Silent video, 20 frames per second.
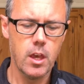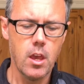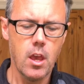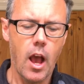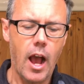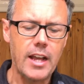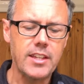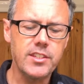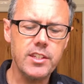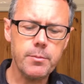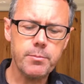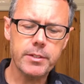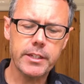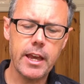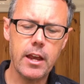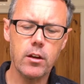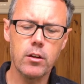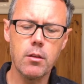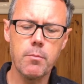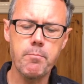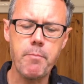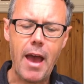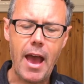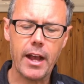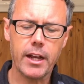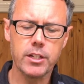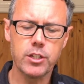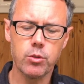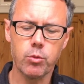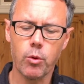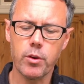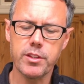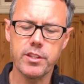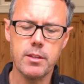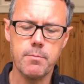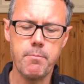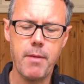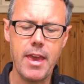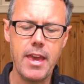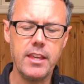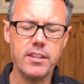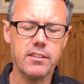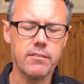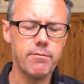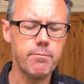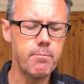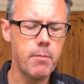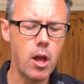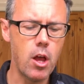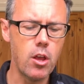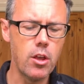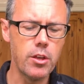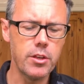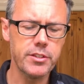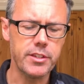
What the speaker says: I zipped Carol back towards the maze of malls,